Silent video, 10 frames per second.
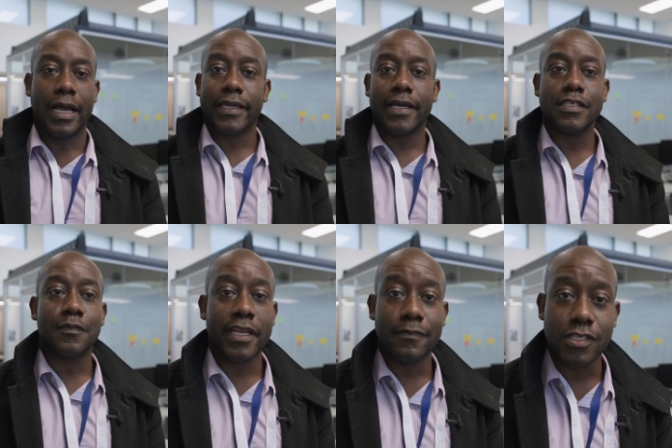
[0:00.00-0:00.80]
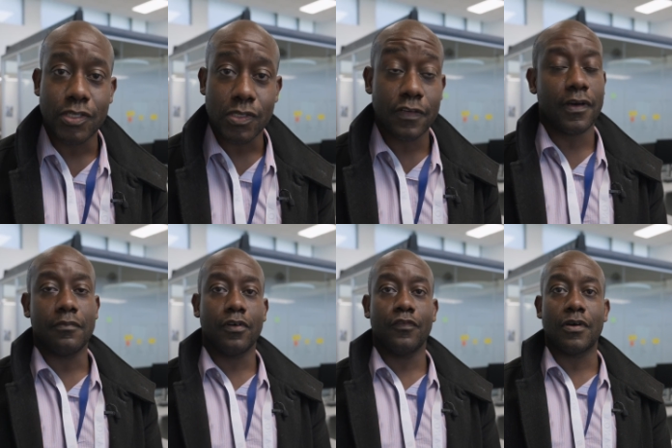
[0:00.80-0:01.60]
Hi guys, my name is Joseph
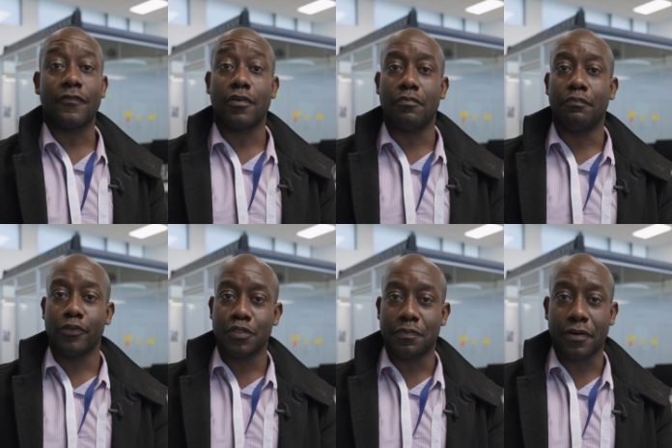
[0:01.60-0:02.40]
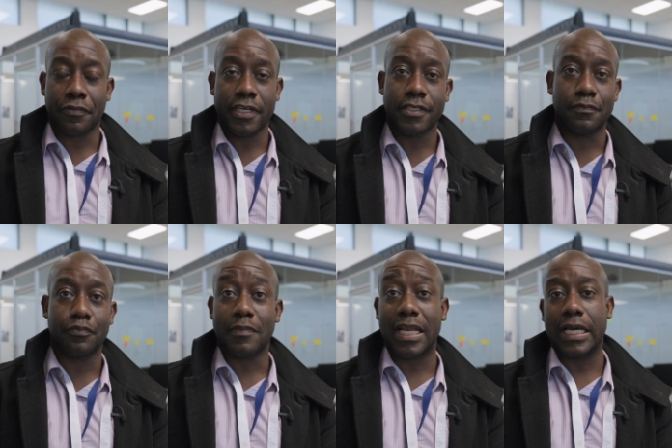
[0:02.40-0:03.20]
Ampofu. I'm from Bushbuckridge in
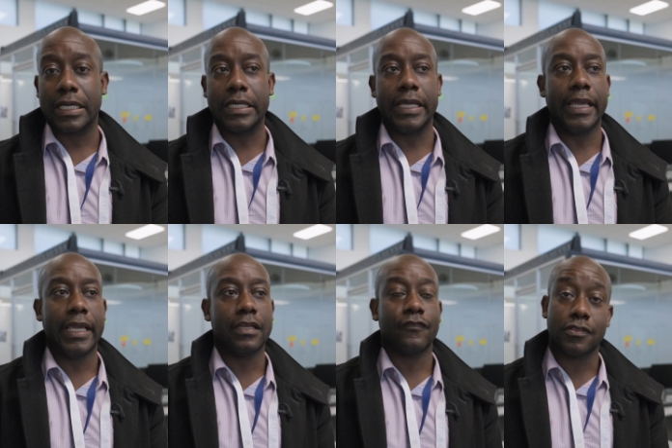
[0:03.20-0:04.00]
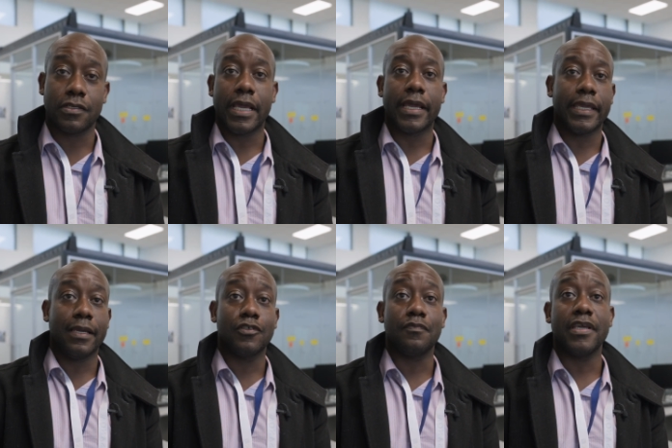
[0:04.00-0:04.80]
Mpumalanga, and for today I
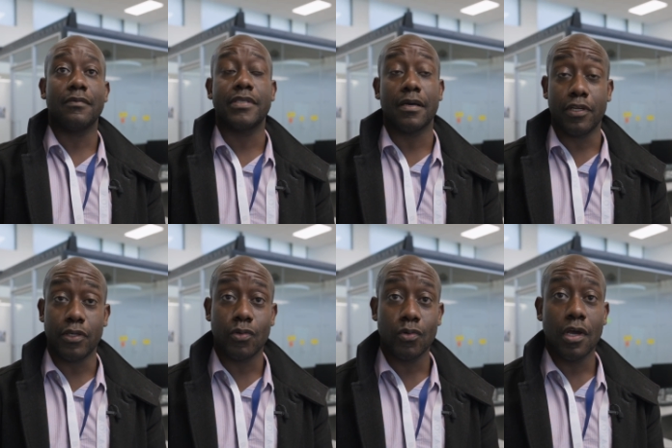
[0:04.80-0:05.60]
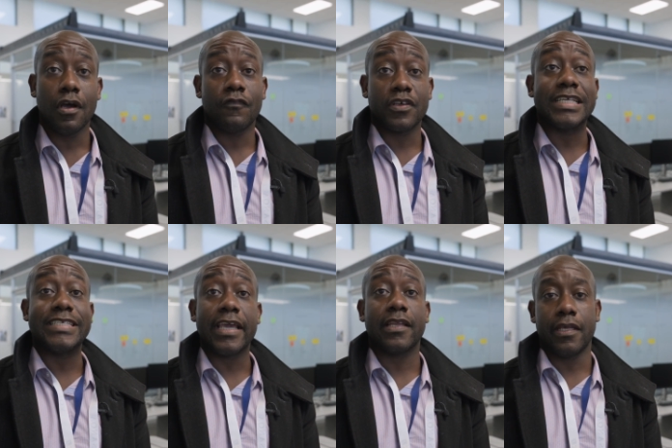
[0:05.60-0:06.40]
came to BMW for their
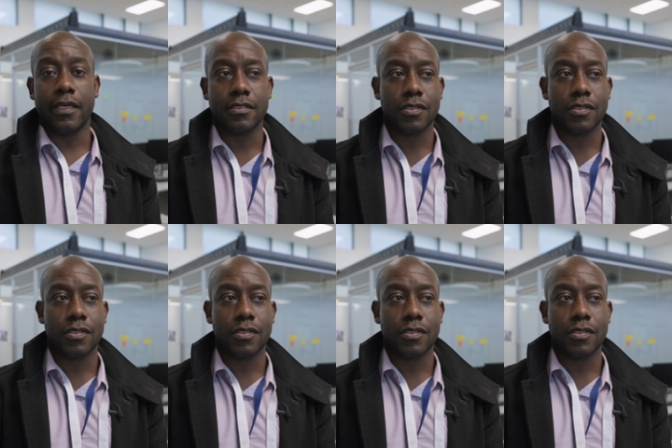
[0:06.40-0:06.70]
tech day.